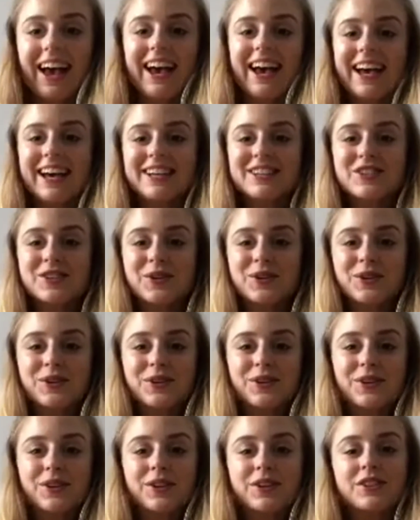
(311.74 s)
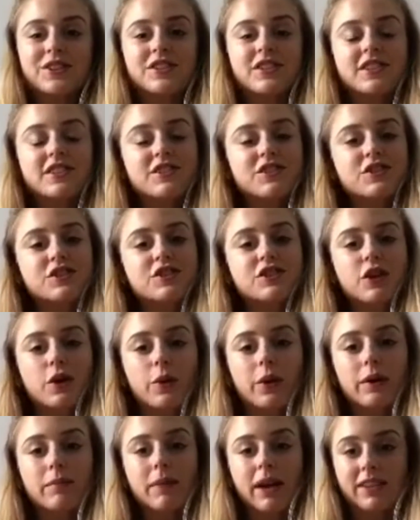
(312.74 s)
Hey, George. This is just a
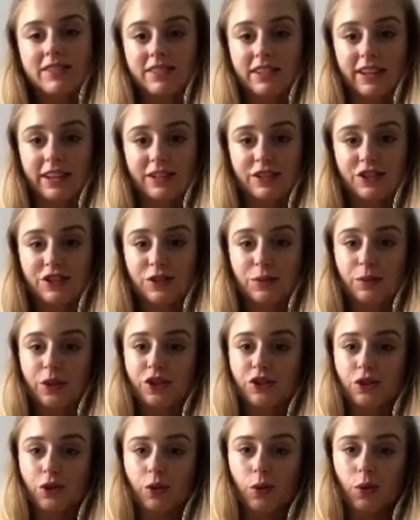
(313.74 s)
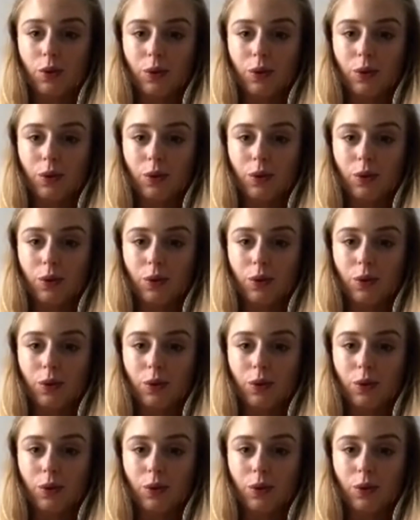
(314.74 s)
quick message to wish you